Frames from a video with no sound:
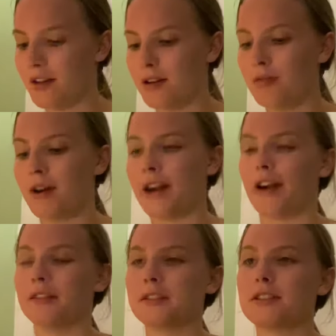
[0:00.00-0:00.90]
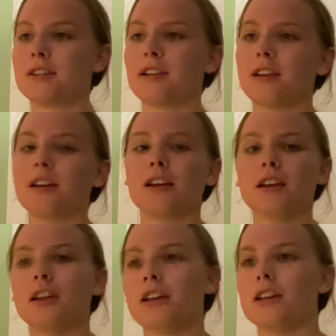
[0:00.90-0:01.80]
What else?
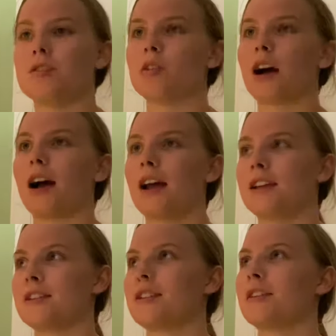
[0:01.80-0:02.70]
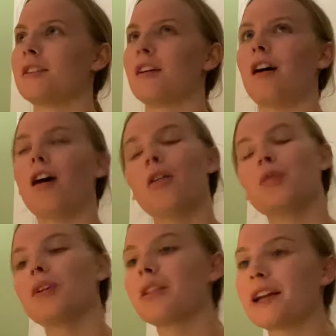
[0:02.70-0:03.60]
Did you guys... Oh,
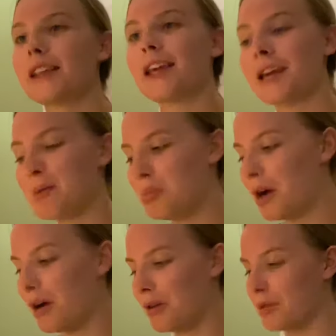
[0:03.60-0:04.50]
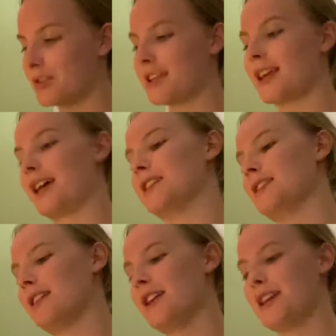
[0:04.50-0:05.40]
you like the hippos?
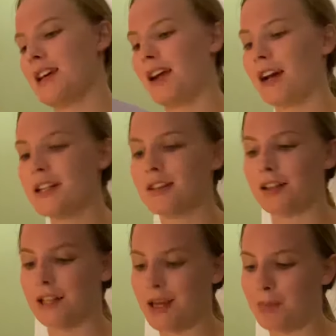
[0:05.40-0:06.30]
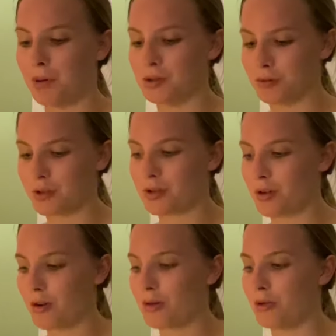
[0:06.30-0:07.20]
Yes. I thought the hippos were
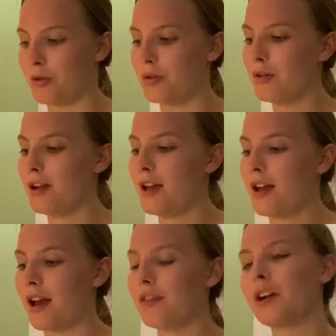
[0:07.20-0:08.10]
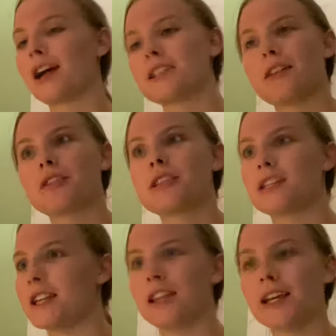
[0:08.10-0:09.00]
so cool. Have you guys ever
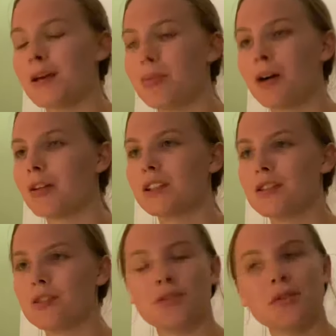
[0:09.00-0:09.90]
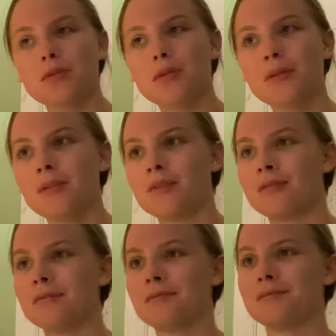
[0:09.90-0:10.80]
seen the hippo at the zoo?
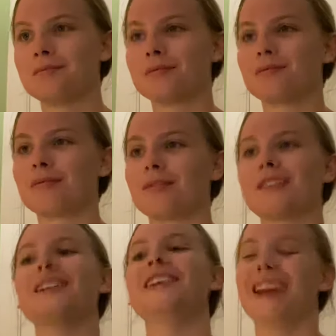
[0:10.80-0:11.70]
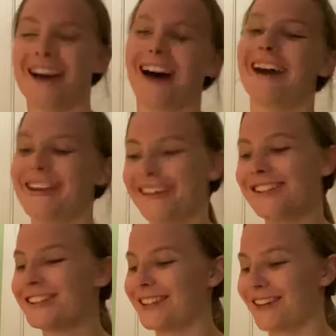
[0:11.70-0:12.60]
Yeah,
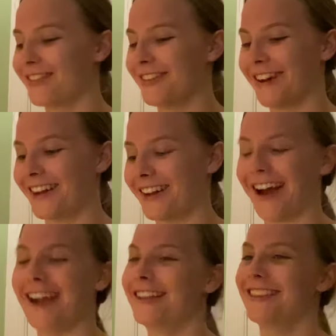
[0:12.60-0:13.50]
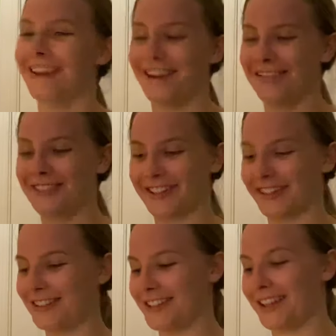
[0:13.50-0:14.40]
it's so fun. I love to
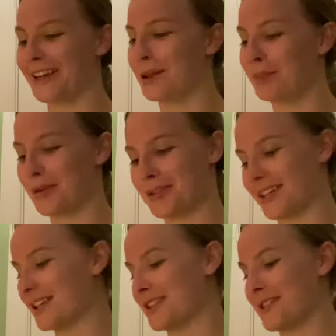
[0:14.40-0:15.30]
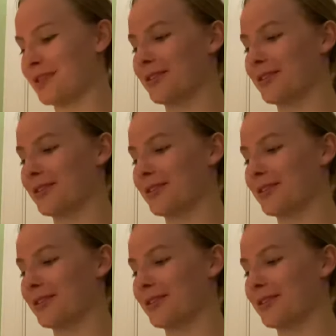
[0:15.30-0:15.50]
go see the hippos at the zoo.